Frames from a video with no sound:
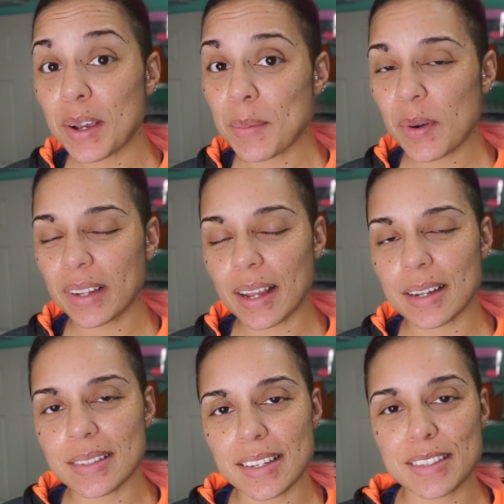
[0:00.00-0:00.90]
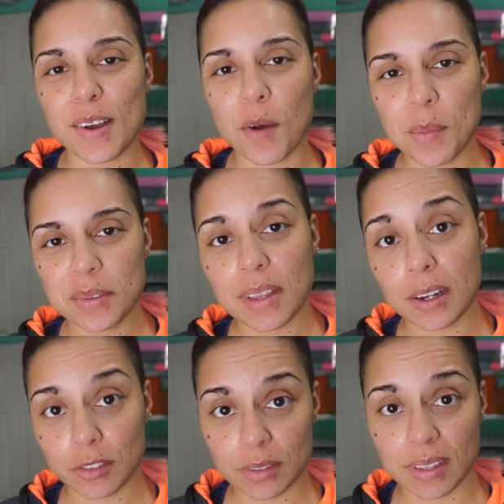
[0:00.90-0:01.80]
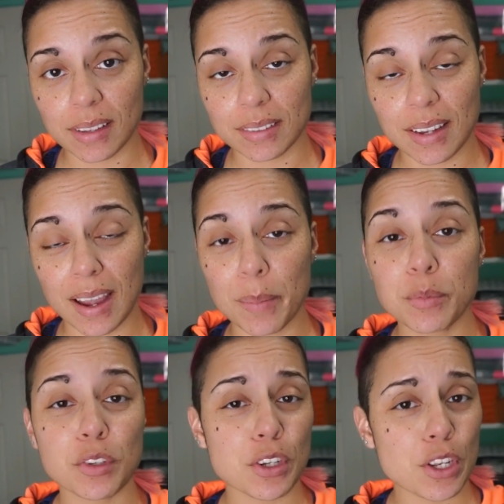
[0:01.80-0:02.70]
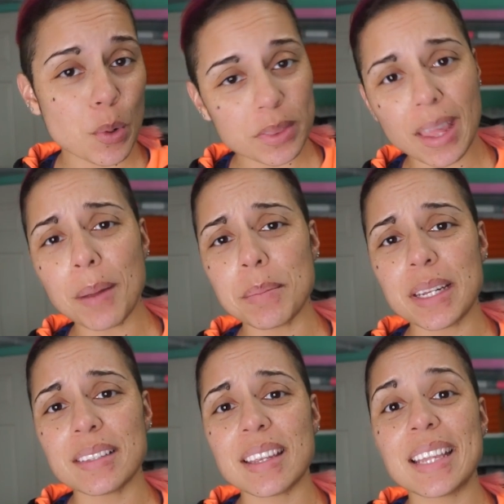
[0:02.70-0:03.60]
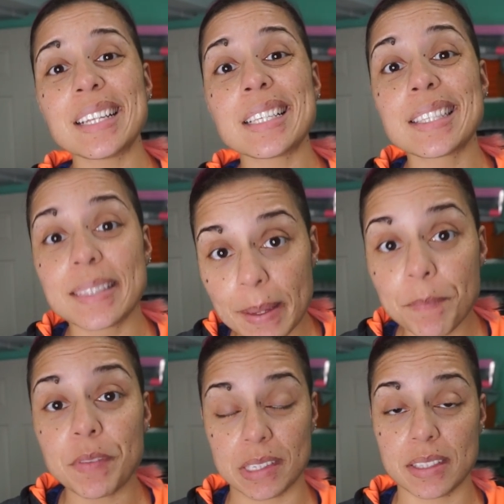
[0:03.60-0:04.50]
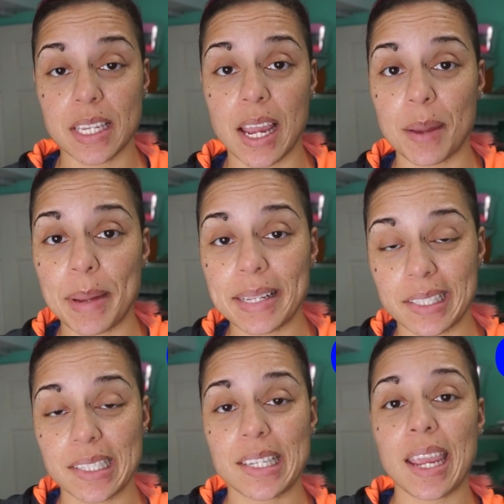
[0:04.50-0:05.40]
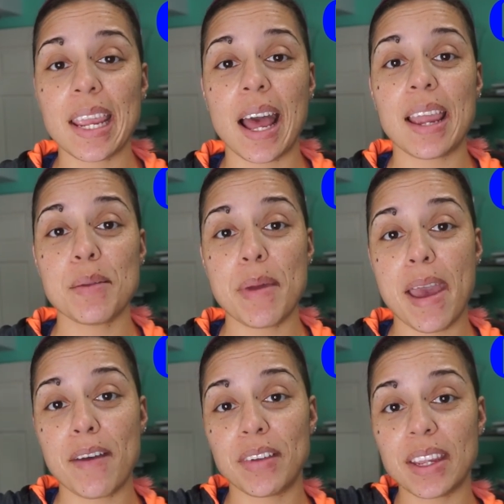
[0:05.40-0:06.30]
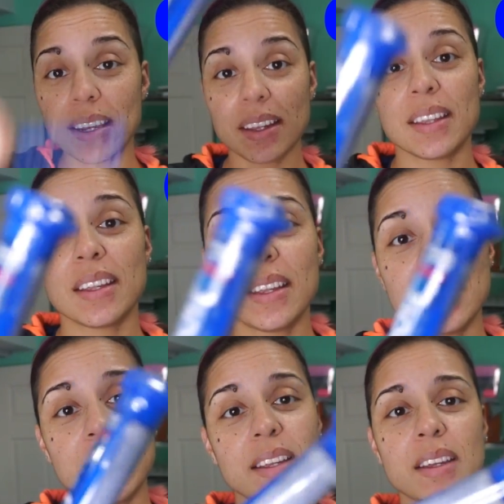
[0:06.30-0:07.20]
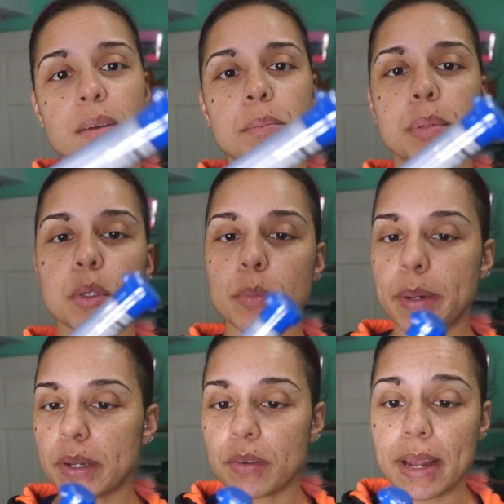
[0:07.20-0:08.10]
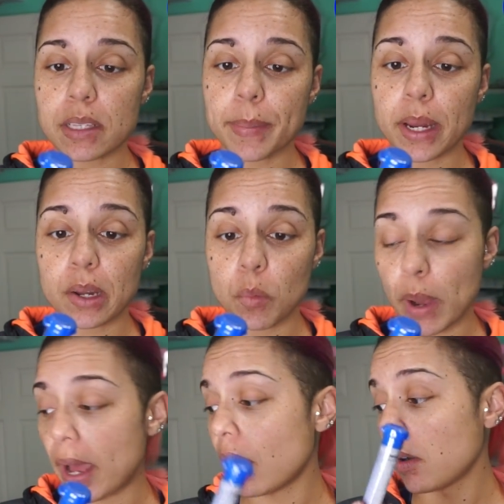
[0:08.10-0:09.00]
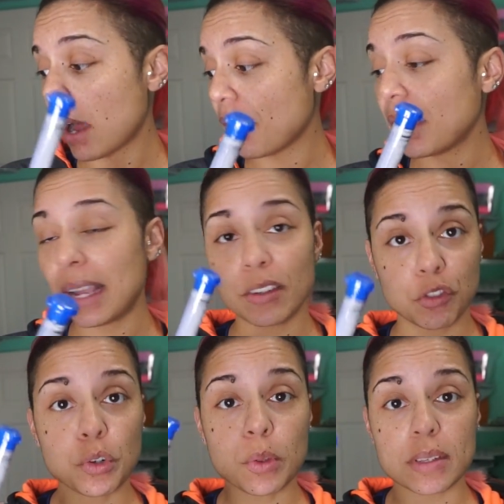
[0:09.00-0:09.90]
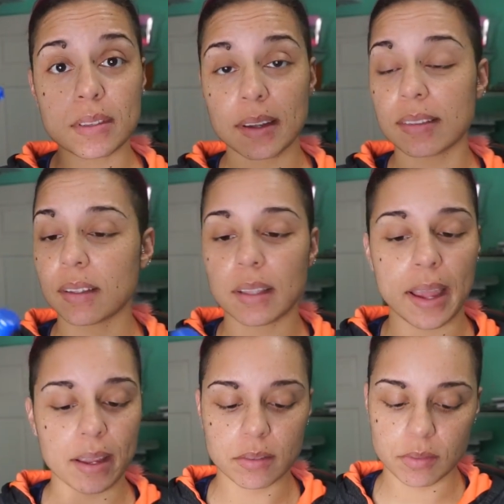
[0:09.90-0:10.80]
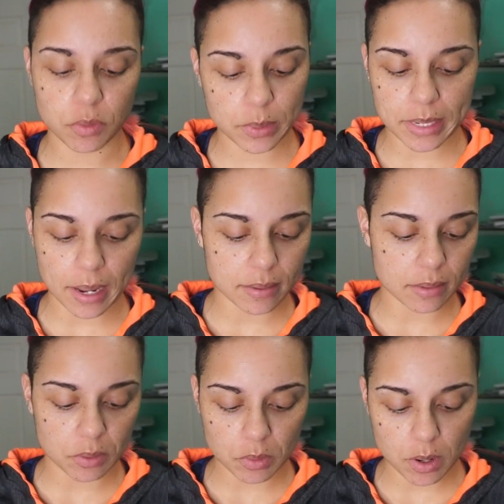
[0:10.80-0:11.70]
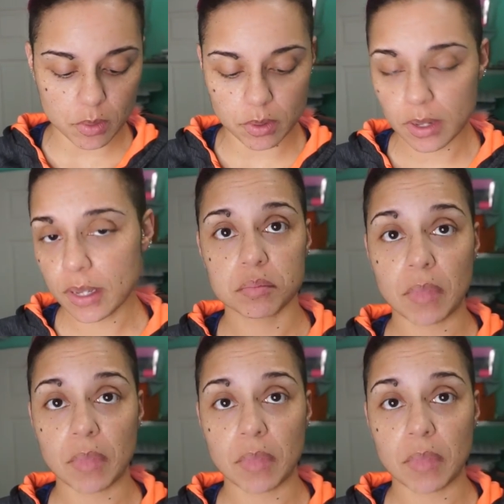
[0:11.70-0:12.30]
Good morning, guys. It's almost exercise time, so you know what that means. It is Zip Fizz time, and today I am having blueberry raspberry. Wow, I think I drew this like the last three days in a row.